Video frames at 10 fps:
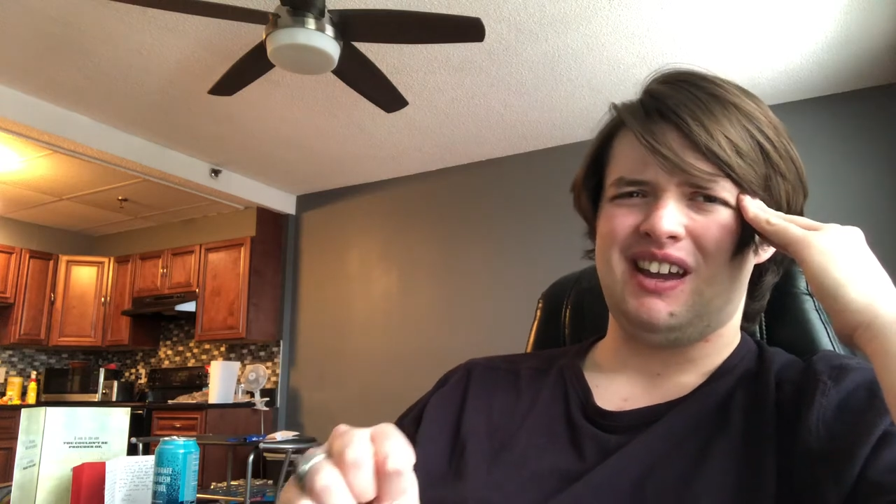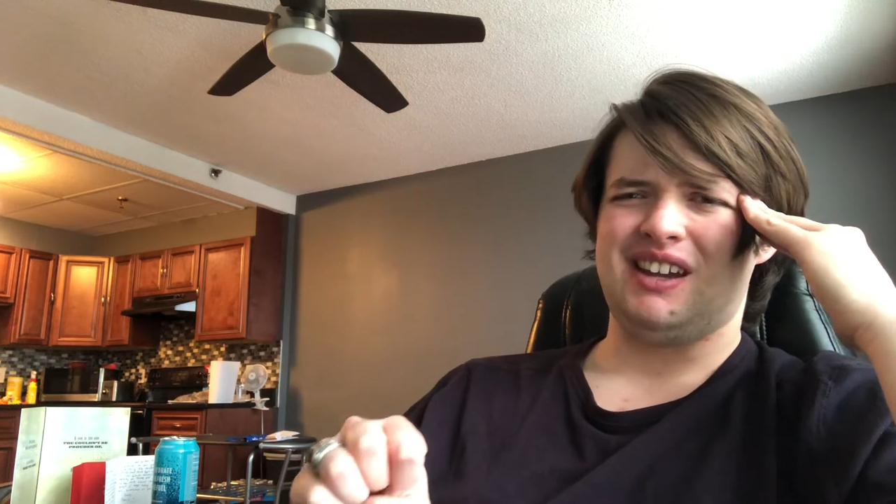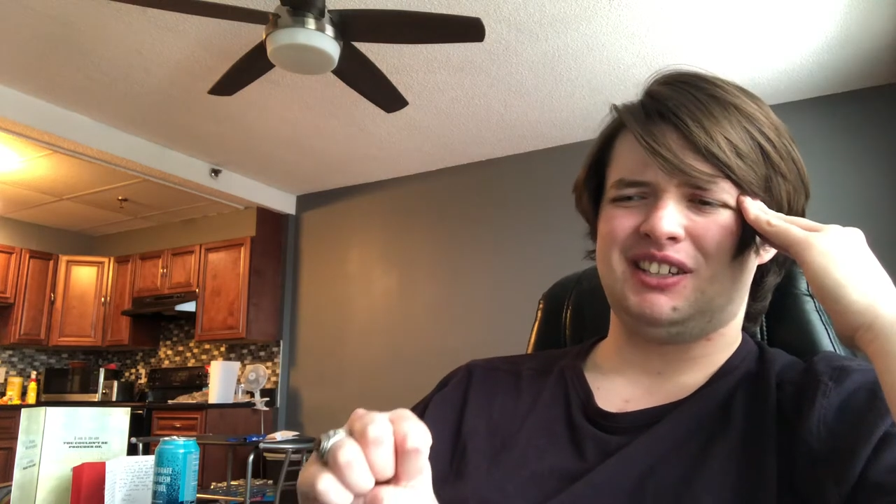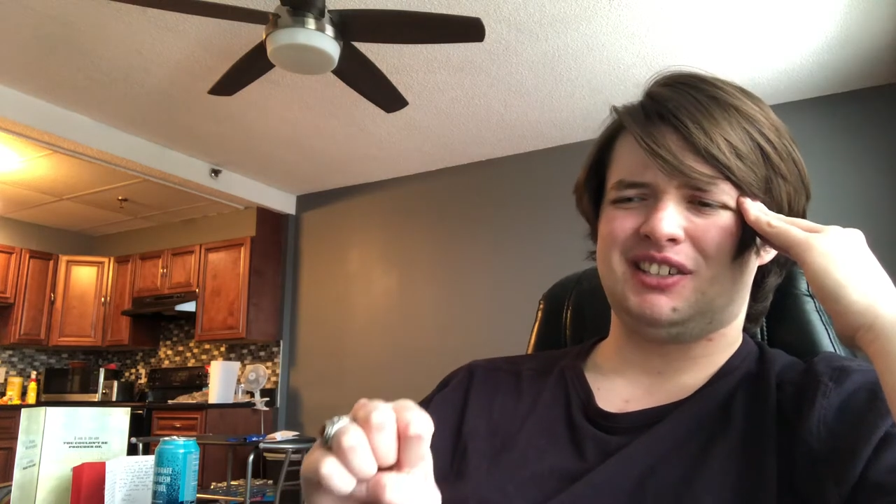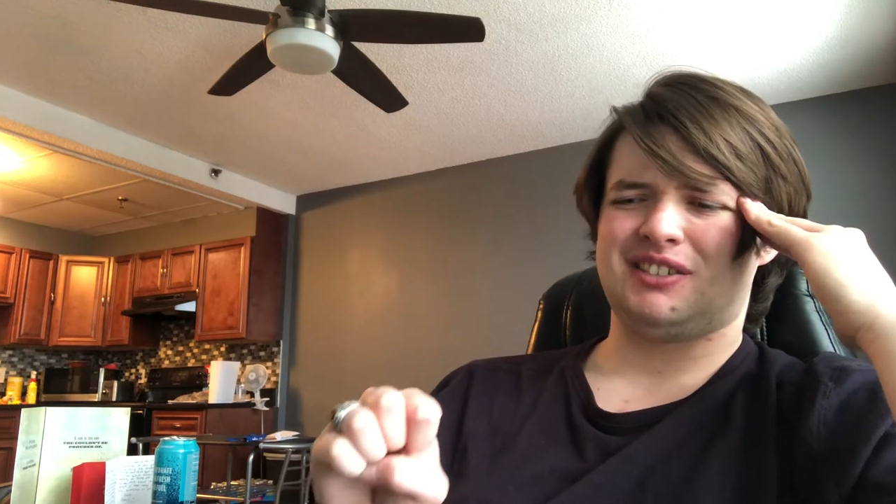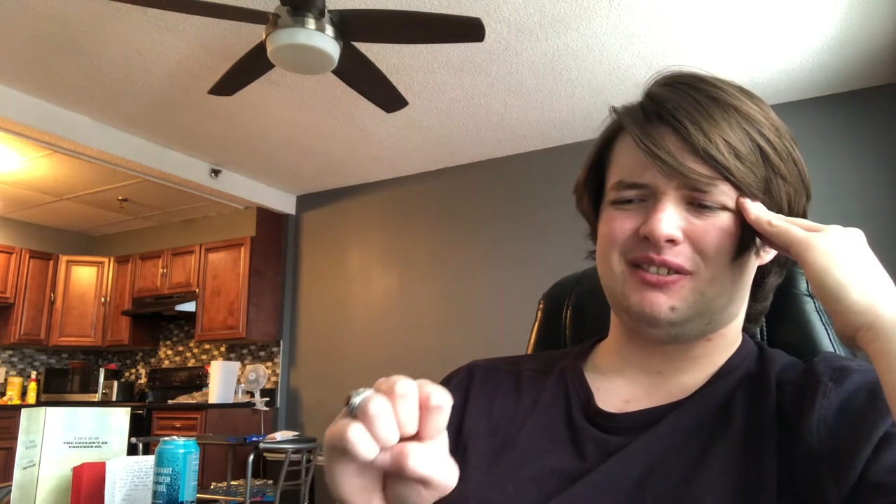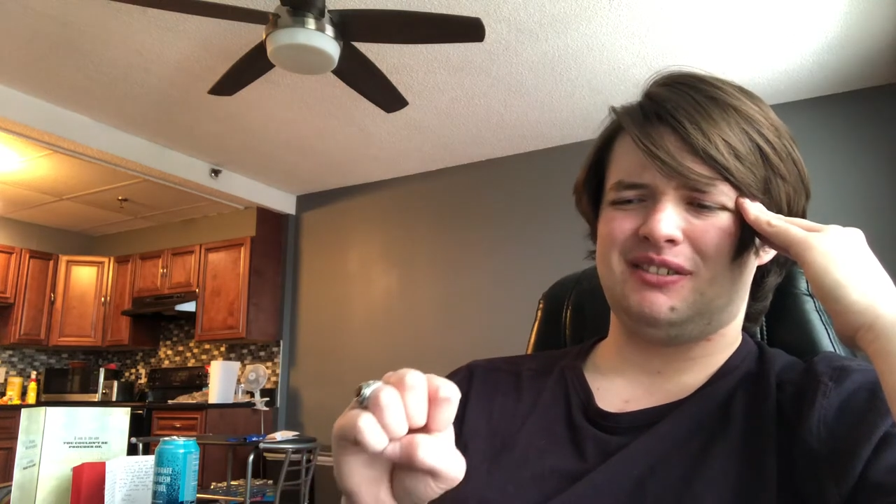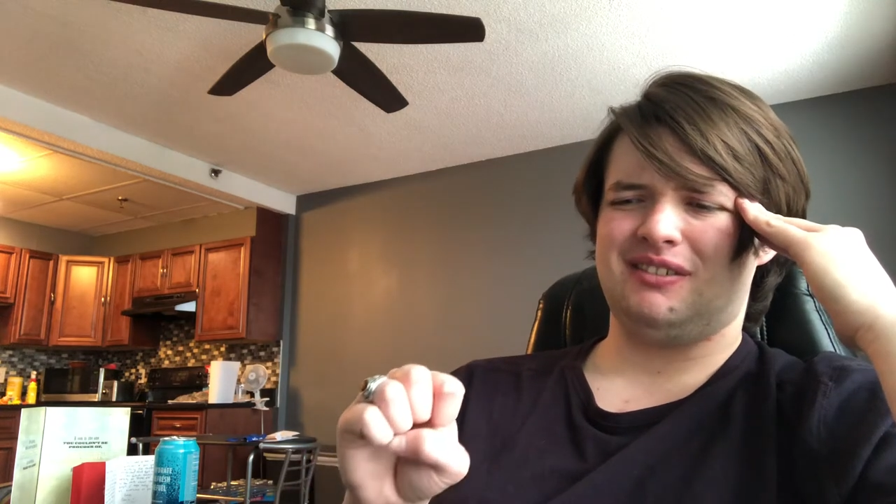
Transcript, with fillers: and just